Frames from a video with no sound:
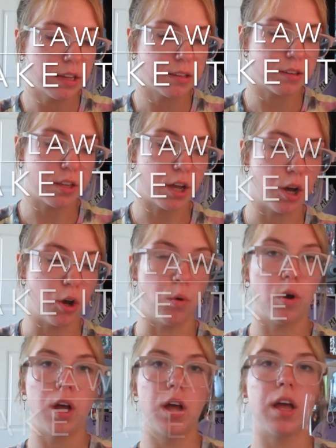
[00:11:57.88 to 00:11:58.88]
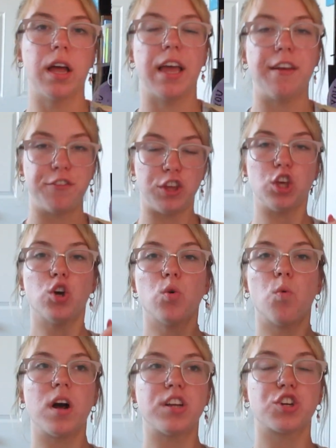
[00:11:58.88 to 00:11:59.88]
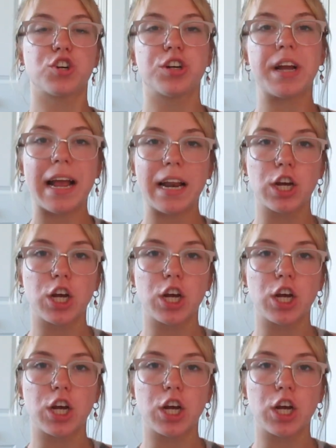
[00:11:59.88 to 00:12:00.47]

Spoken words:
So if you want to create a